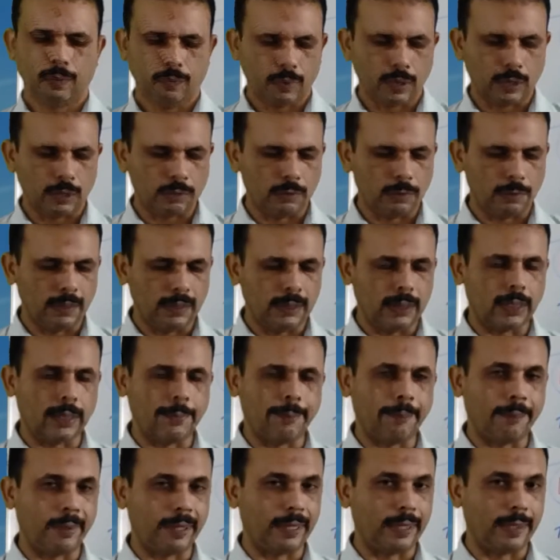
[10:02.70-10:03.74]
what will be the
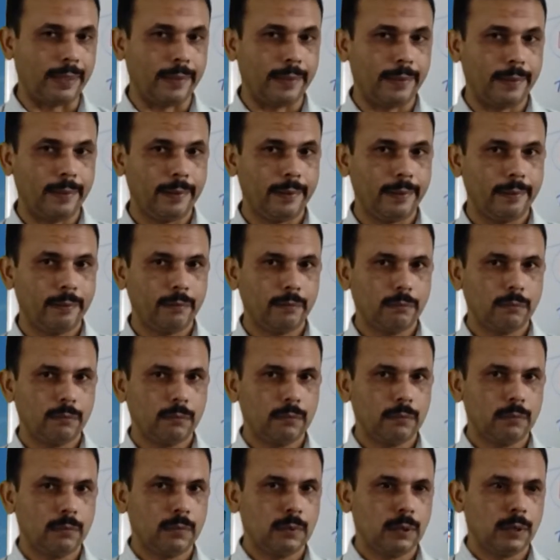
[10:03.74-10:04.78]
reply?
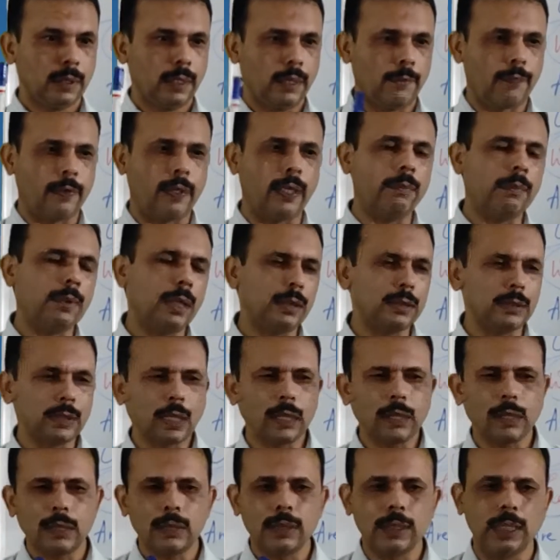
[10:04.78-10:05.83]
If I am
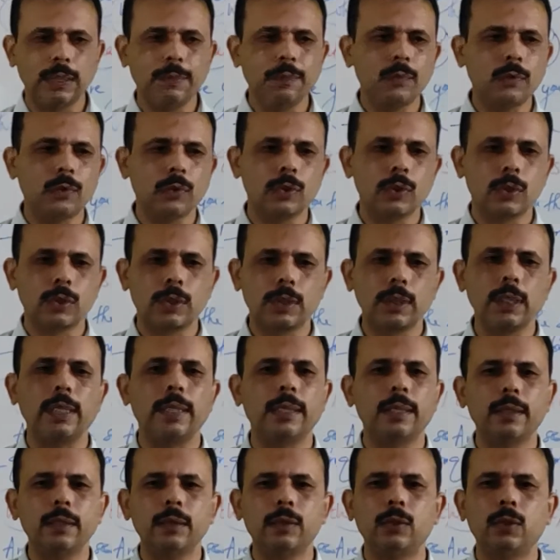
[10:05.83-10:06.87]
asking the same
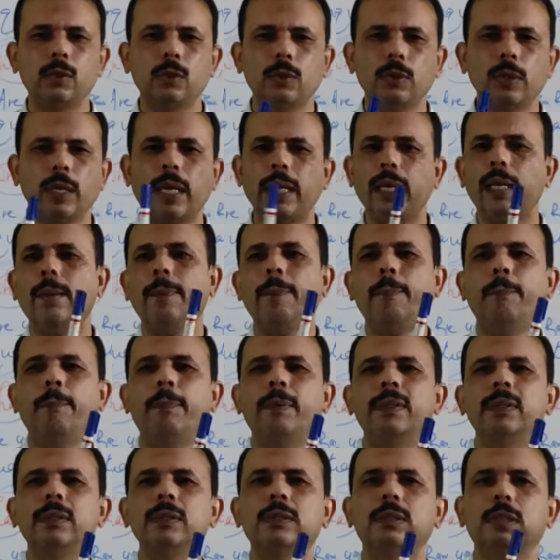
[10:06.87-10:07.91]
question to a
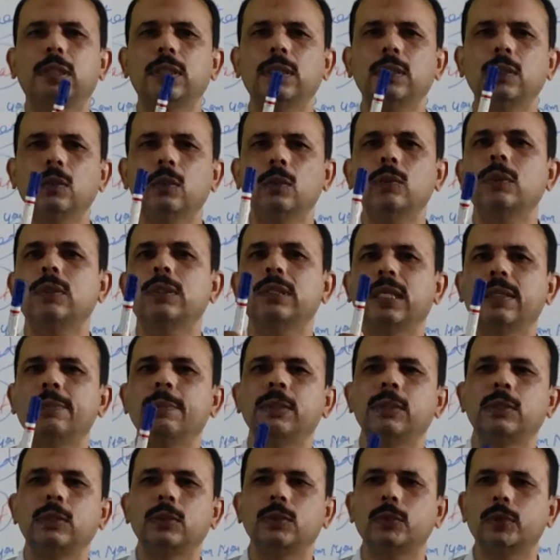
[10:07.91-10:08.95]
person whose name
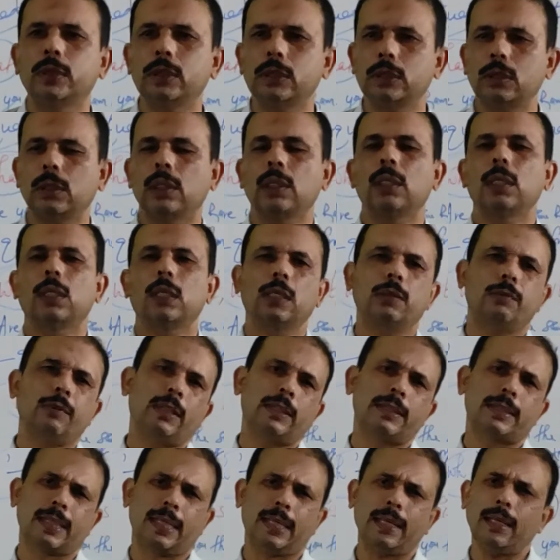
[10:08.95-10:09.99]
is Yunus, he
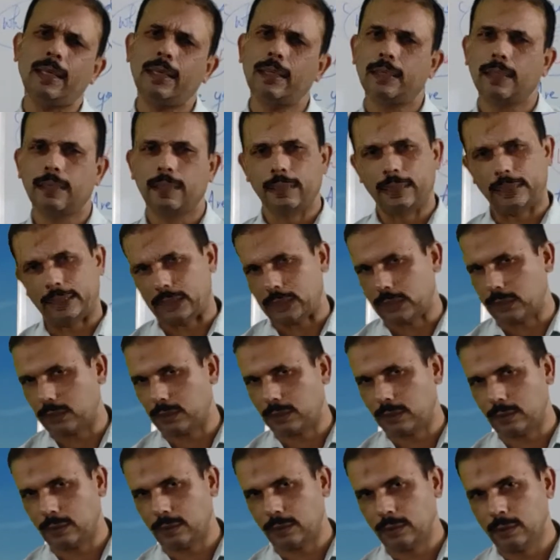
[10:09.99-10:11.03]
will say
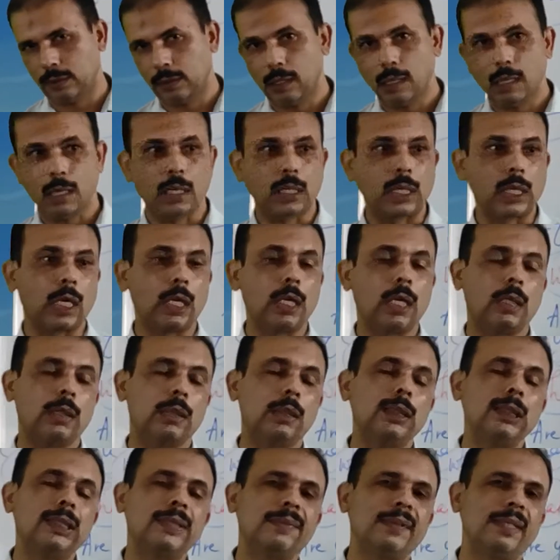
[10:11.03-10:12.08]
yes, and all
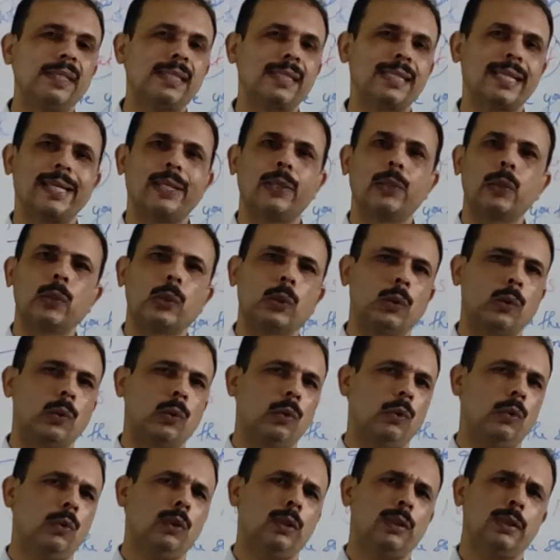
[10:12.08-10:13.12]
others will say no.
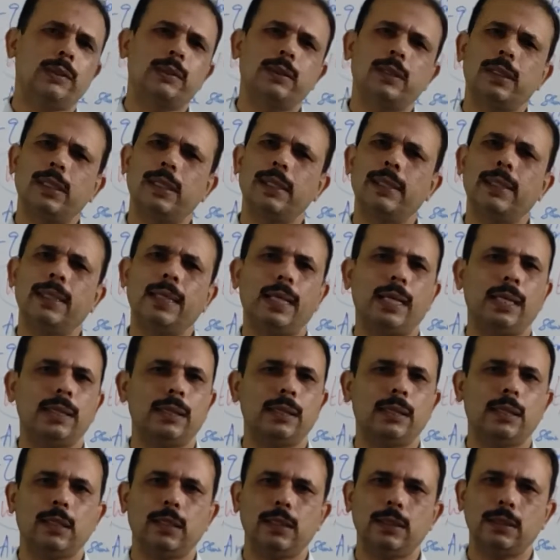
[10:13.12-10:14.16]
Is there any
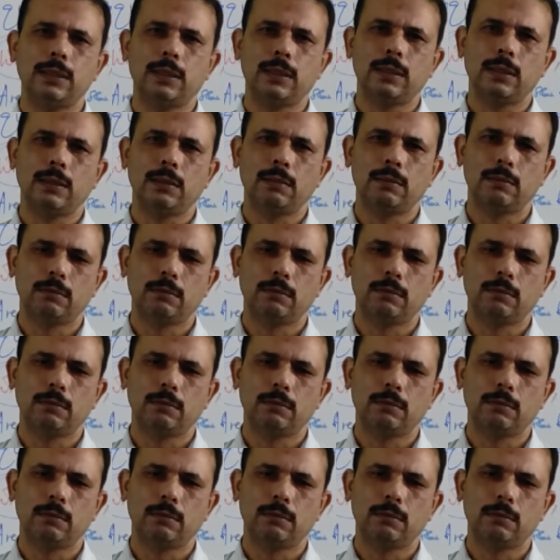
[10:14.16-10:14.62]
other answer?